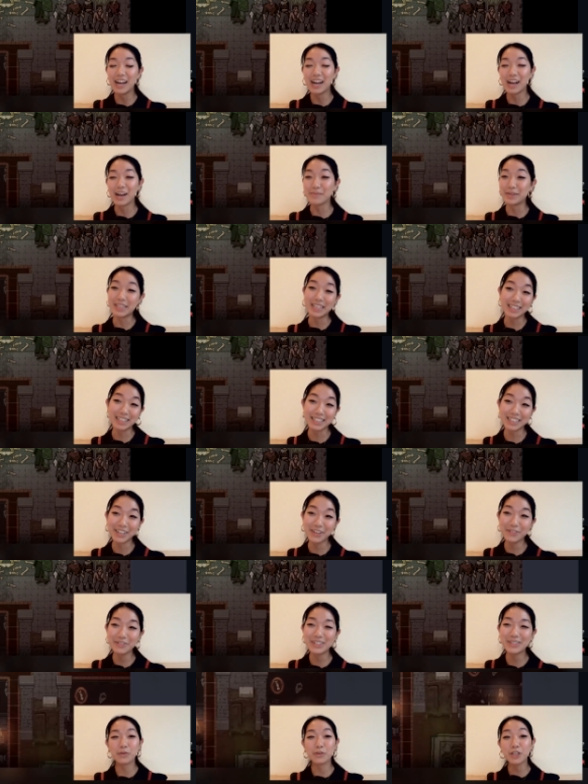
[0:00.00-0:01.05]
I think that's
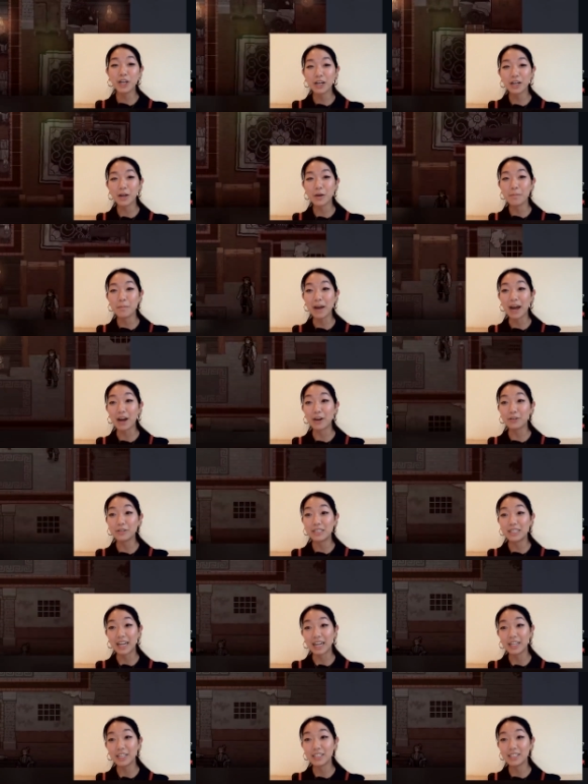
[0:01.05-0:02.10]
cute. We'll talk about
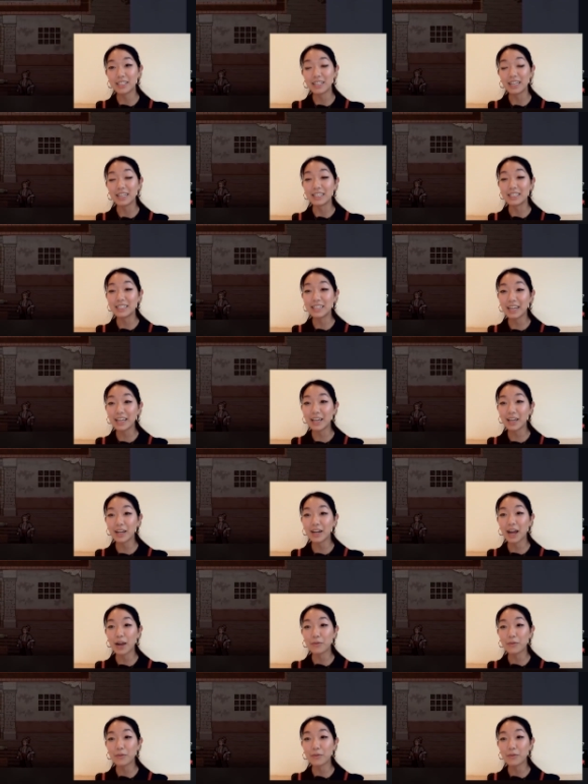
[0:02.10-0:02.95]
dice in a second.